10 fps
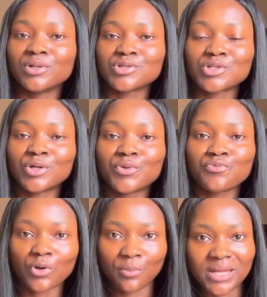lotion
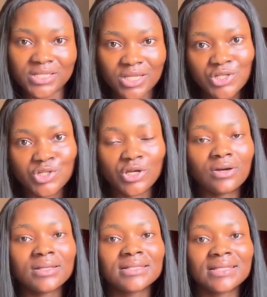
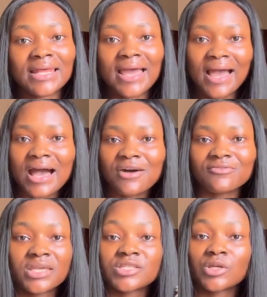recommendation that i have
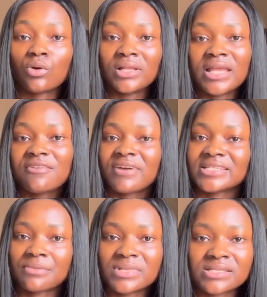is the olay
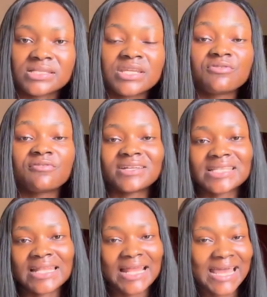vitamin c
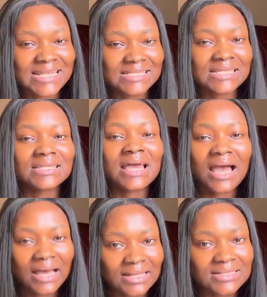revitalizing
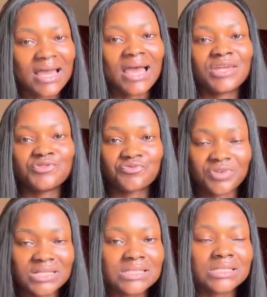and
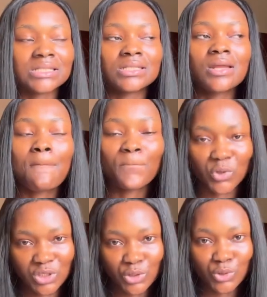hydrating
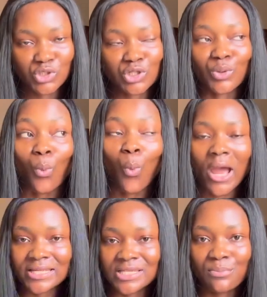body lotion
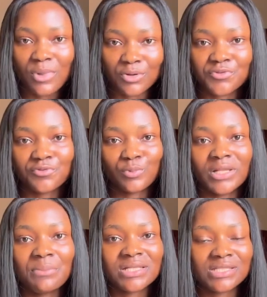quite a mouthful but
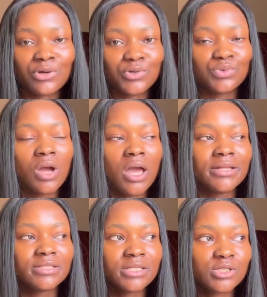let me tell you
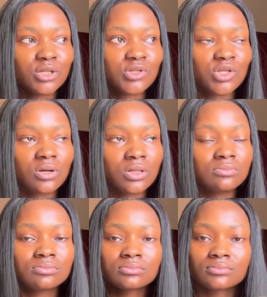this lotion